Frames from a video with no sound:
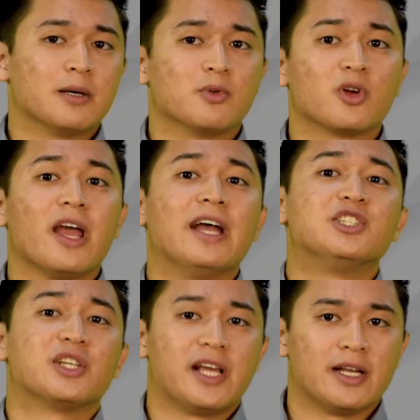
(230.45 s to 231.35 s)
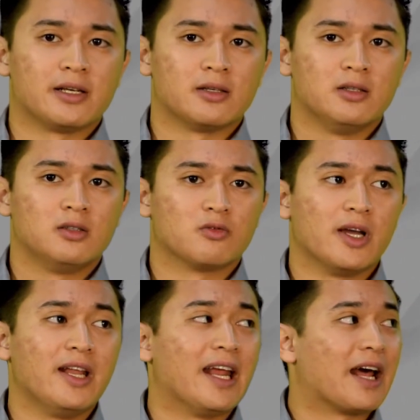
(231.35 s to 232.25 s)
You're educating,
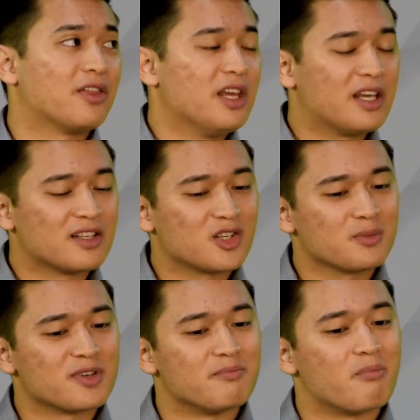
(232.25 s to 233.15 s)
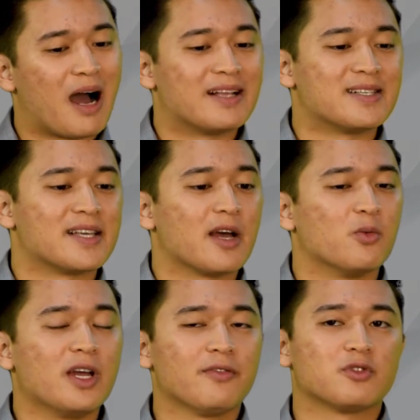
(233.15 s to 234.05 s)
right? And I think in terms of
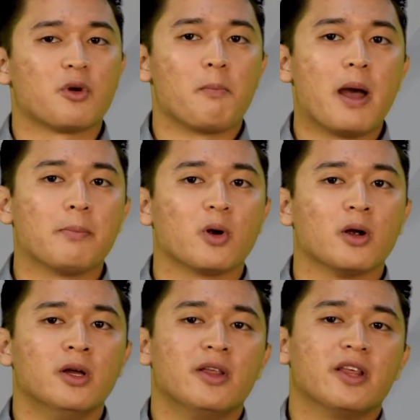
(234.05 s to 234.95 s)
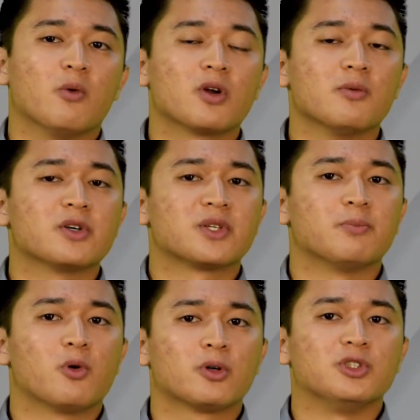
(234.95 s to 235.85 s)
mindset, we have to remember that one of the most
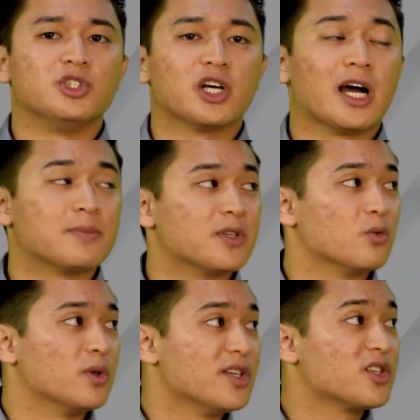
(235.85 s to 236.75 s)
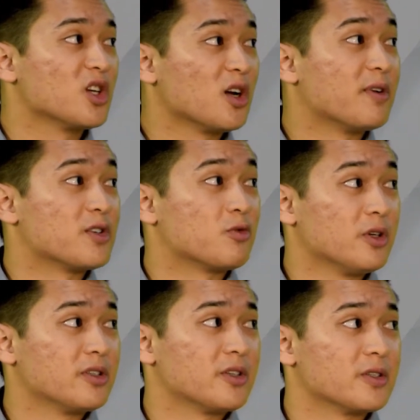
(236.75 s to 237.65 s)
important jobs that we serve as
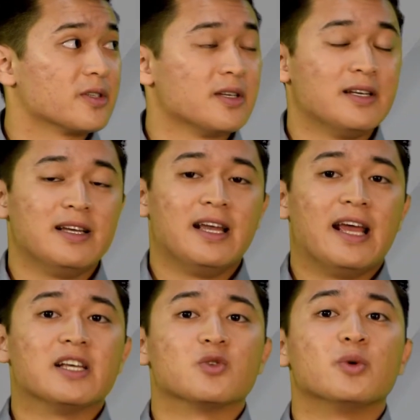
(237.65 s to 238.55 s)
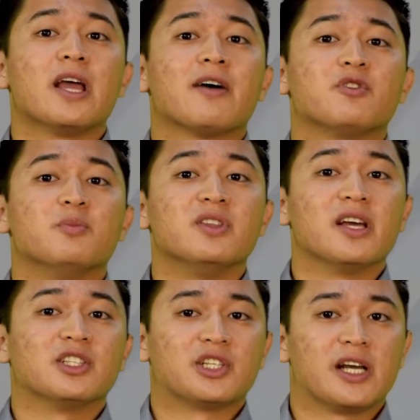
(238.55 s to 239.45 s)
realtors is we have to be
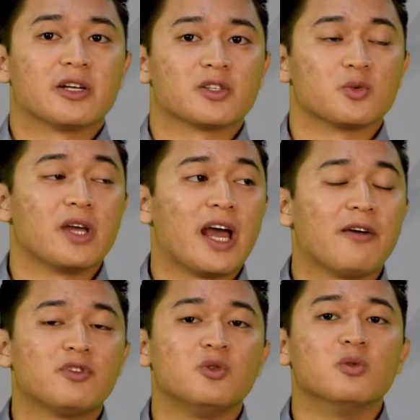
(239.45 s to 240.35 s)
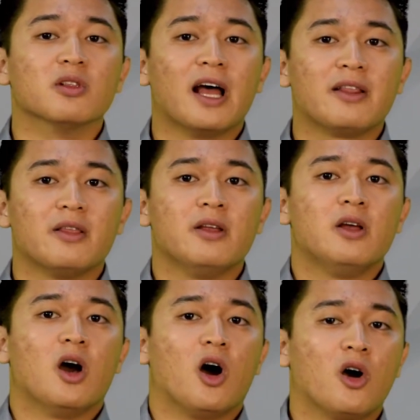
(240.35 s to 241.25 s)
the educators. We have to let
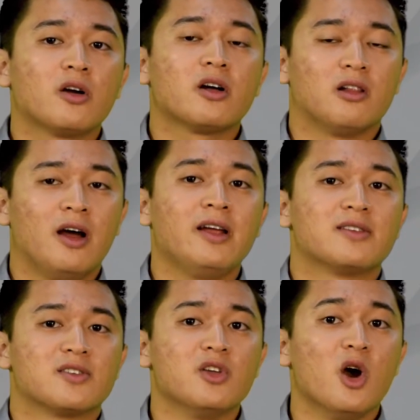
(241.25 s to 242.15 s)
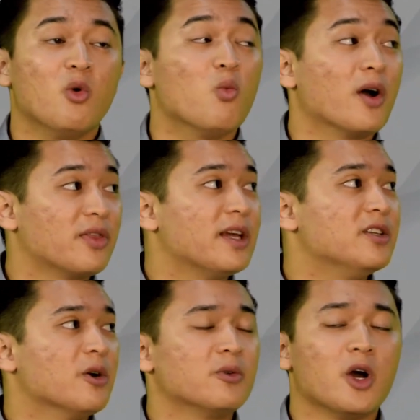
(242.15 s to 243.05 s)
our clients know what
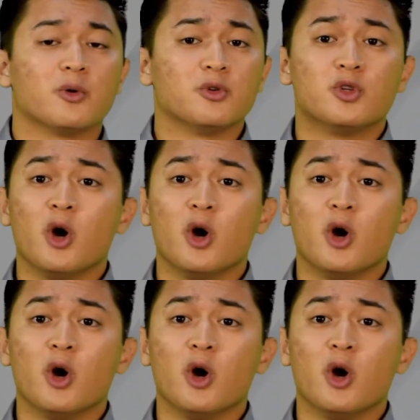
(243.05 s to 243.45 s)
they don't know. You